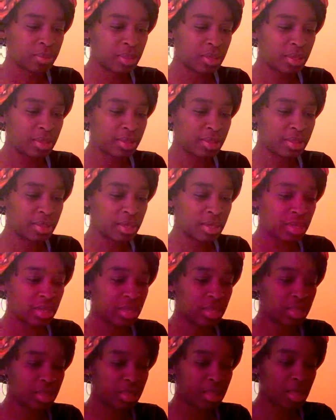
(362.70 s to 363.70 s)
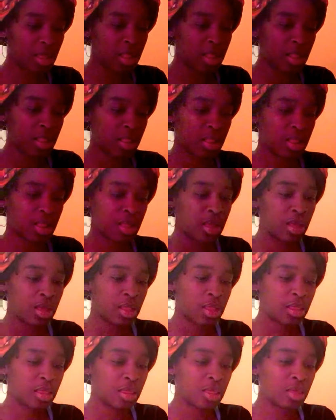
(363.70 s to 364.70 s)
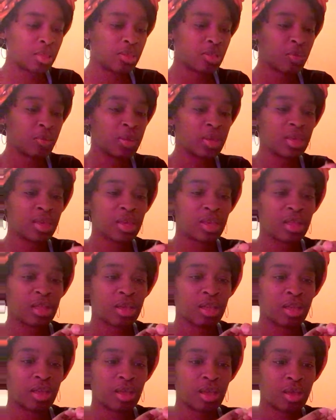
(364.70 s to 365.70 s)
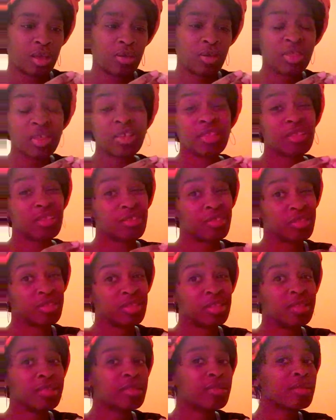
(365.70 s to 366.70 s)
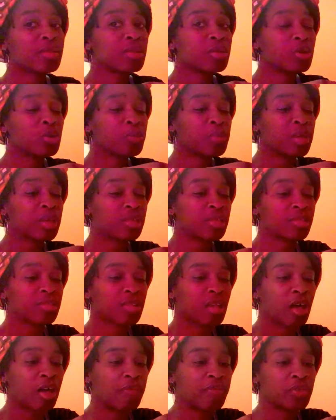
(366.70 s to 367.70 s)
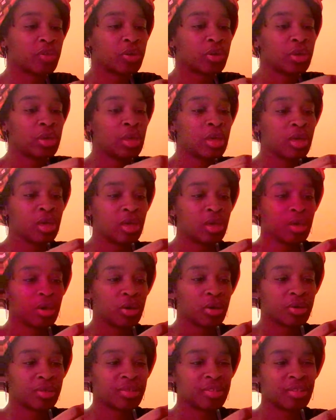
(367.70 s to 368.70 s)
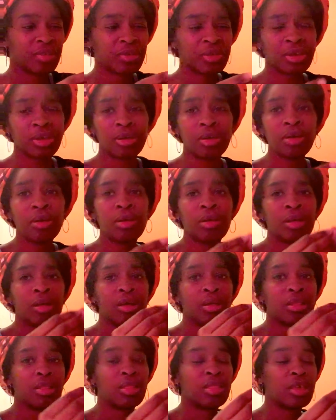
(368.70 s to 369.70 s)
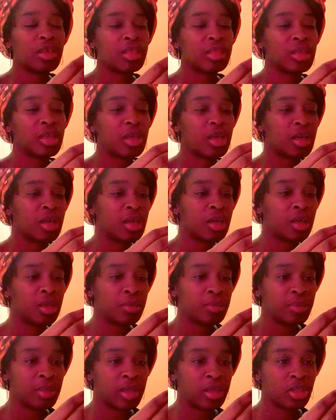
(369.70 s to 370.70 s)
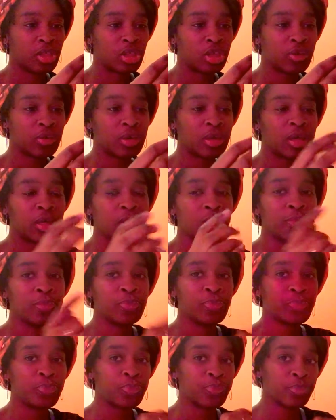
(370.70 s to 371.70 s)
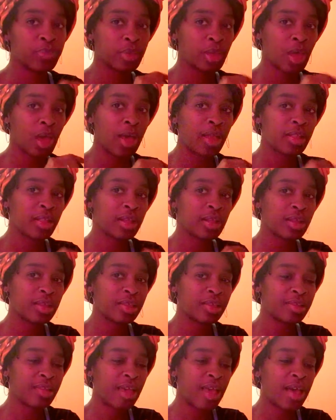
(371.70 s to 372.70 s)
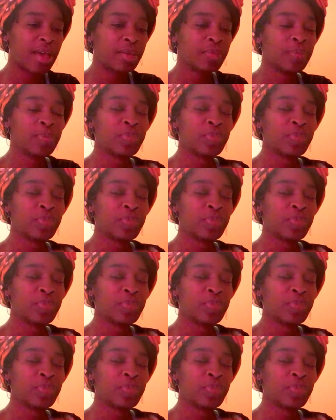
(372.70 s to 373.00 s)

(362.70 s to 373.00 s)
of these seeds just so we can get a. Oh, this is a little bit softer or silkier than the Nigerian cotton that I just had.